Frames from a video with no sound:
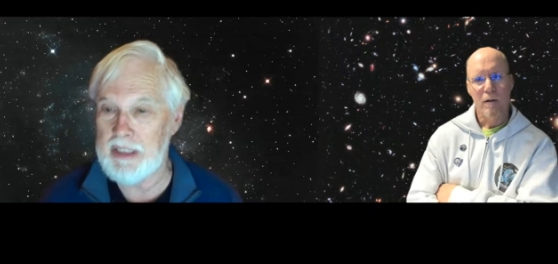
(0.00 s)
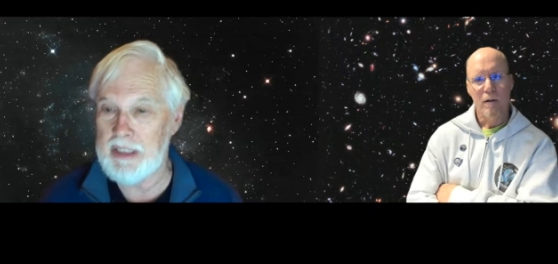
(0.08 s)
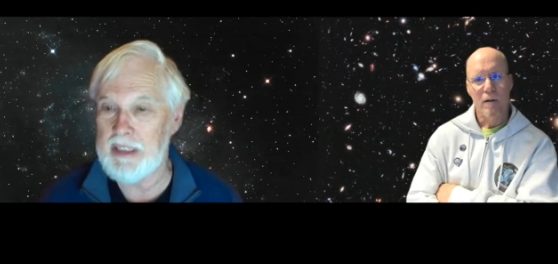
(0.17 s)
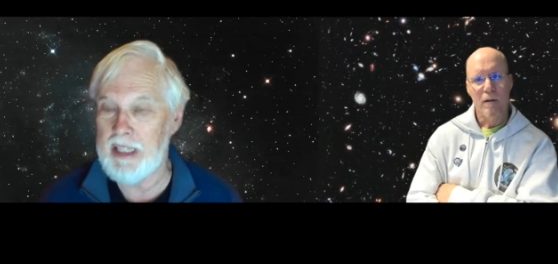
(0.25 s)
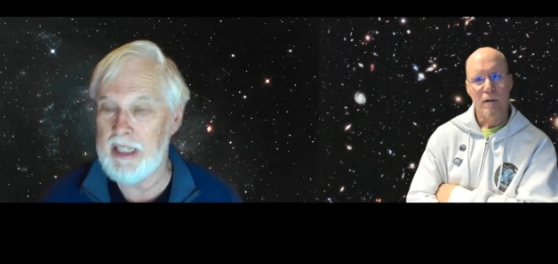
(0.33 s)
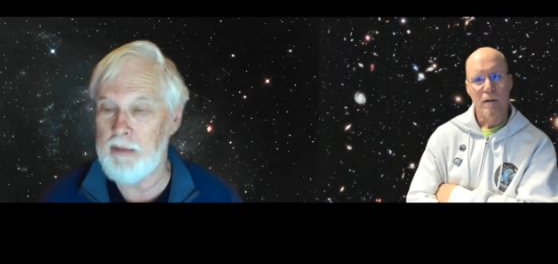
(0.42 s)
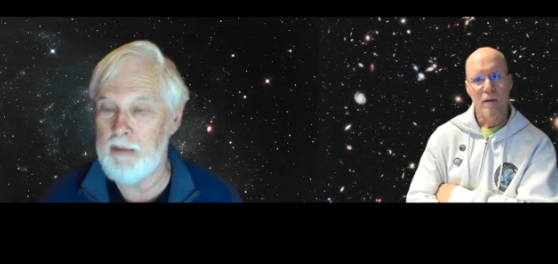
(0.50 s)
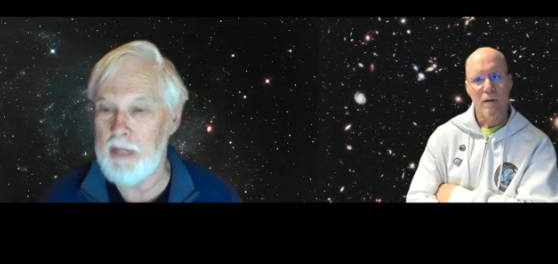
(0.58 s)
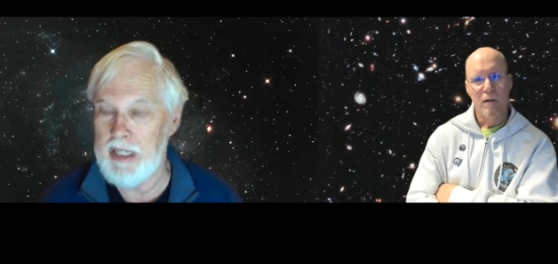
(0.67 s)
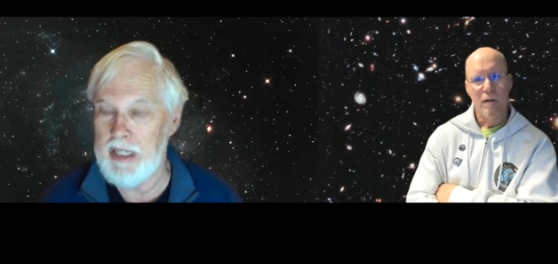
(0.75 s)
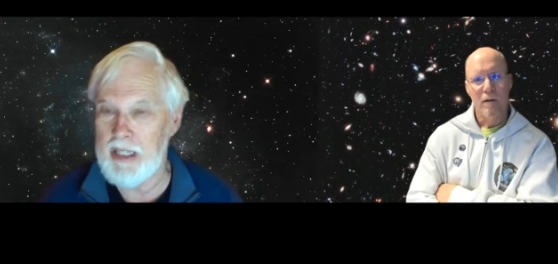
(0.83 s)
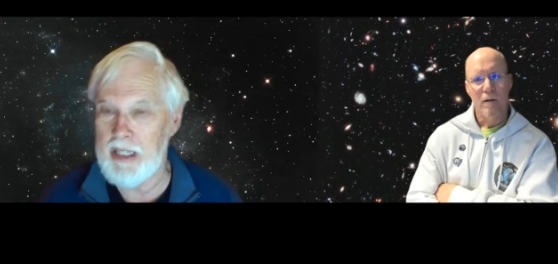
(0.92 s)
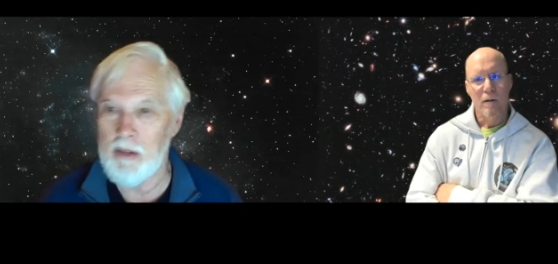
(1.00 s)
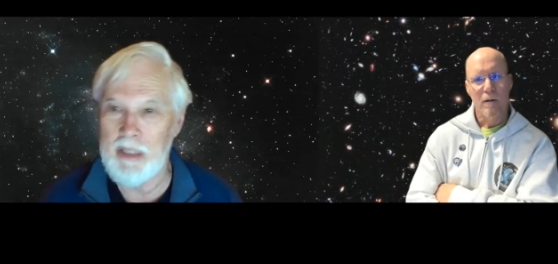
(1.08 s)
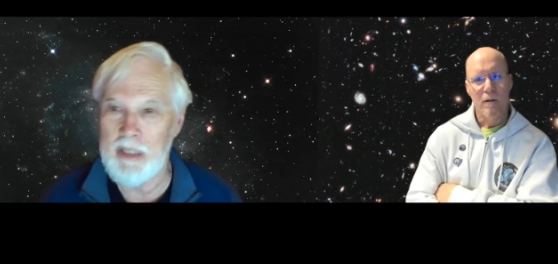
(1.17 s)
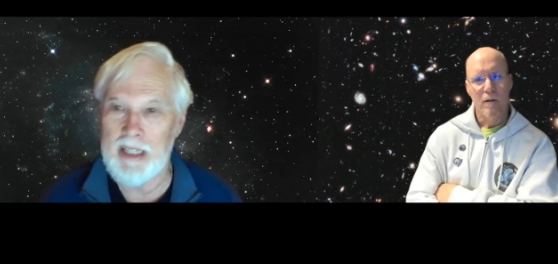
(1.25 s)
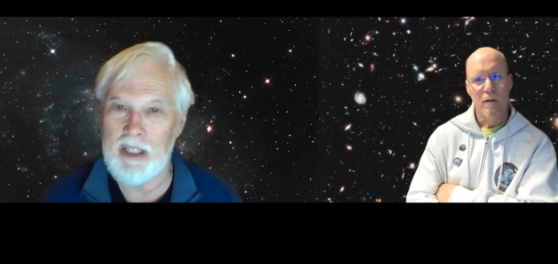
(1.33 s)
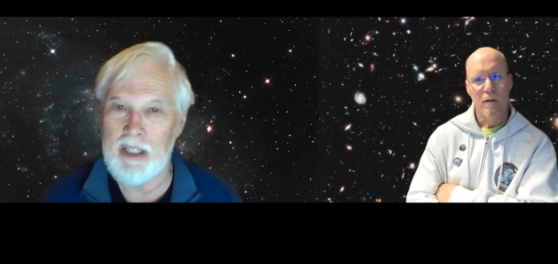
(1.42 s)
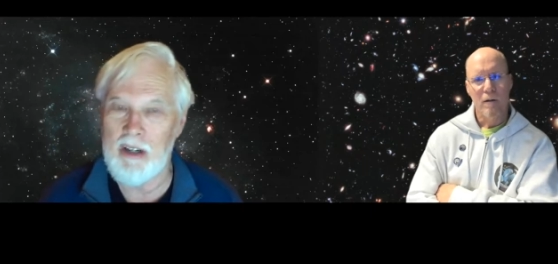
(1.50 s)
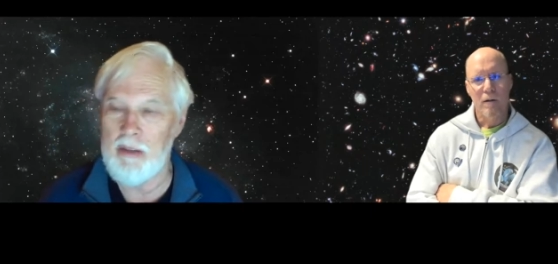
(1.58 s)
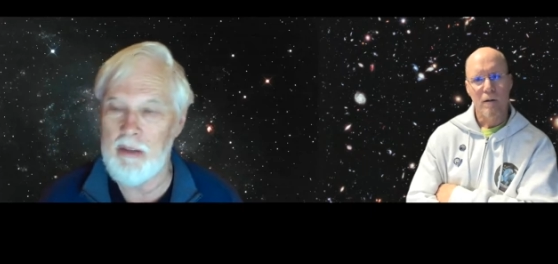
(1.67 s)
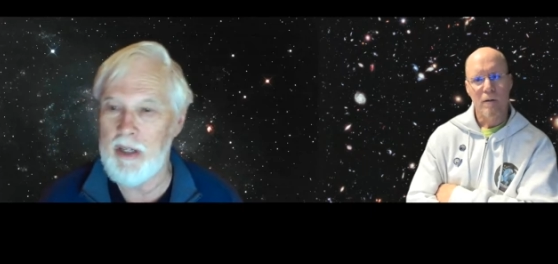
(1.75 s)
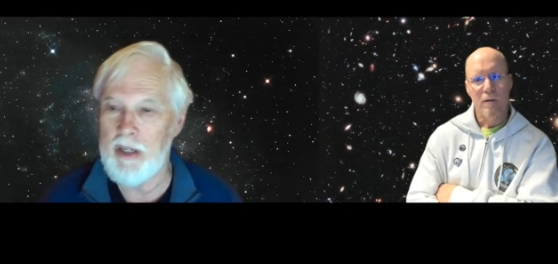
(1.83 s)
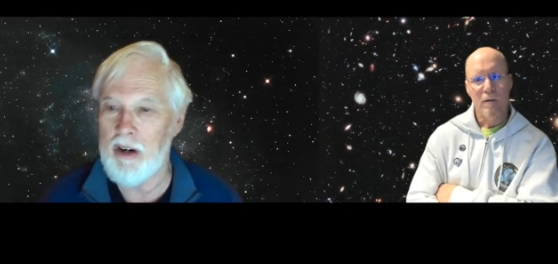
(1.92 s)
Speaker 1: we need to only let the concrete harden
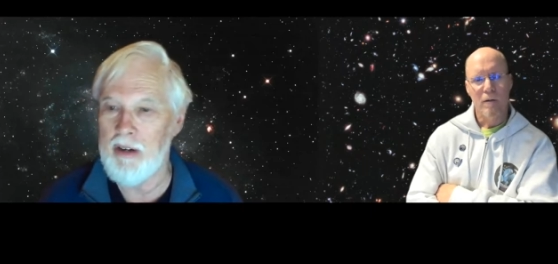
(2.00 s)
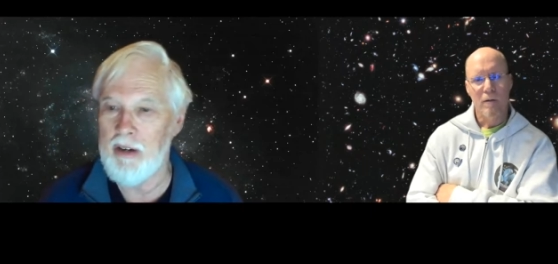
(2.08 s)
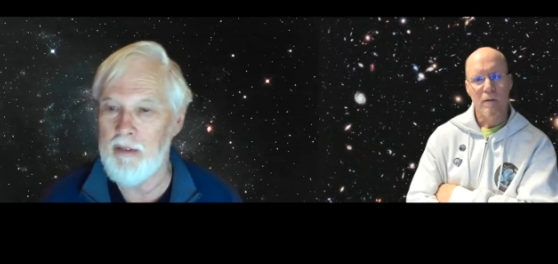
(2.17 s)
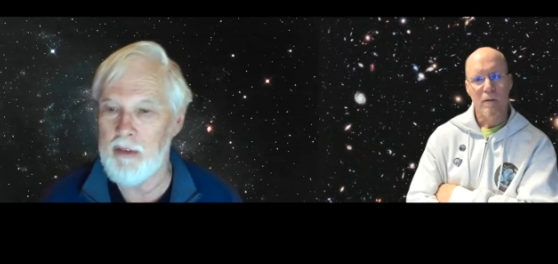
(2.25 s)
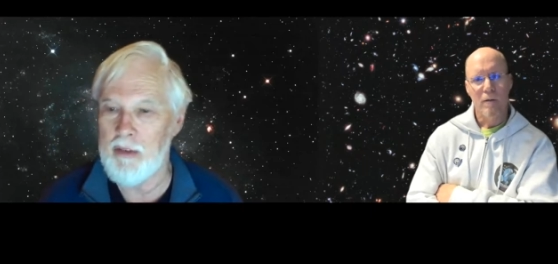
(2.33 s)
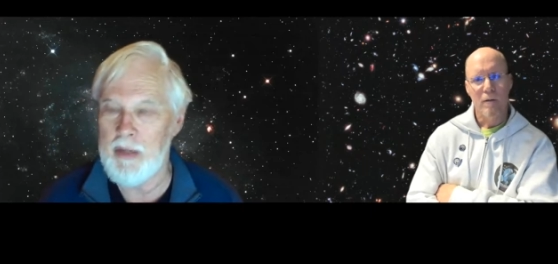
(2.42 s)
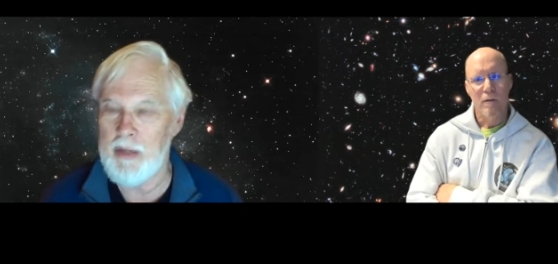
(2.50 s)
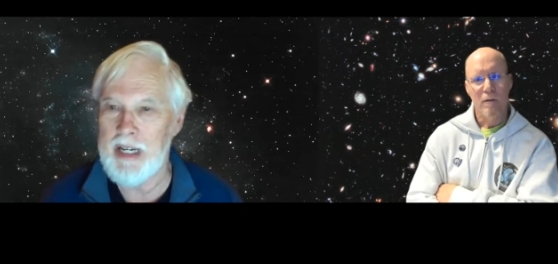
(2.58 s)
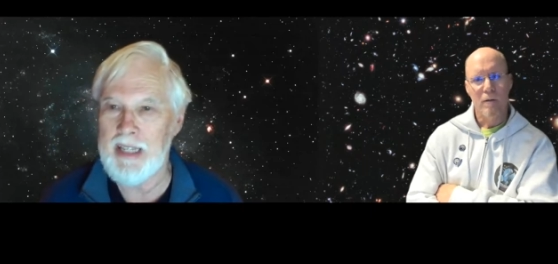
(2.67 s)
for three days.